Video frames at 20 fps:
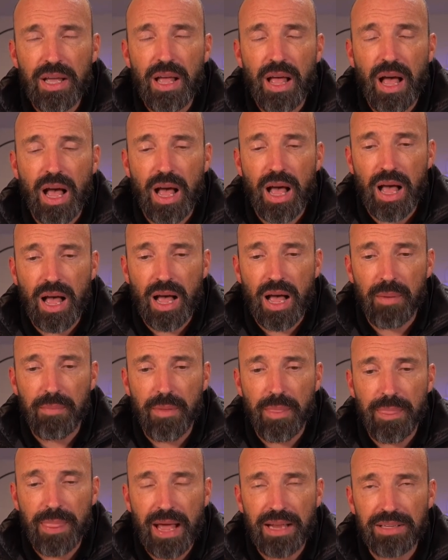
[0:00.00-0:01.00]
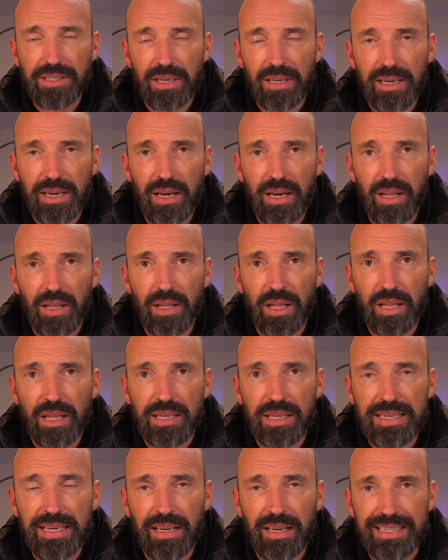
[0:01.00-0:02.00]
That's a little
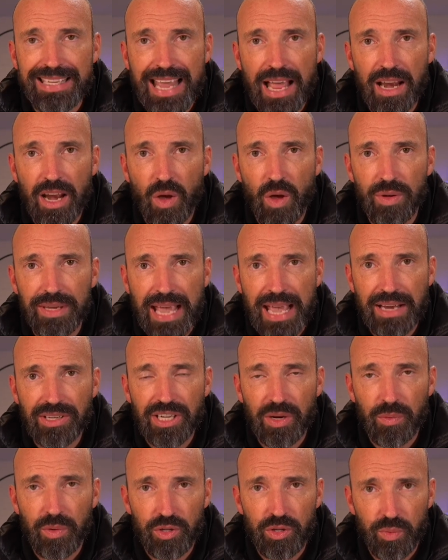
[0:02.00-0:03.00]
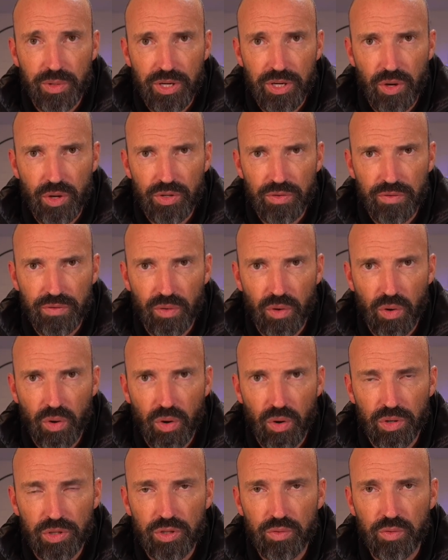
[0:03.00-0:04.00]
yellow gadget which we use
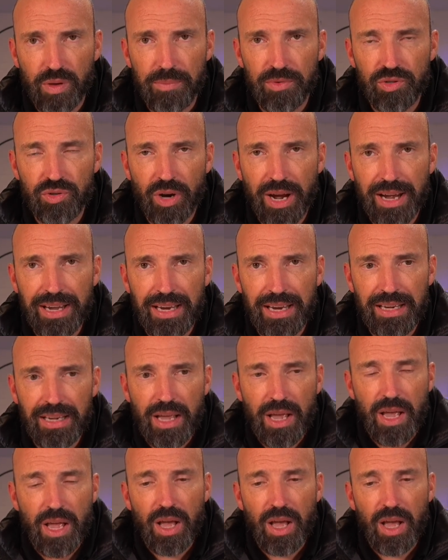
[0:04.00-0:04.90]
for swim training.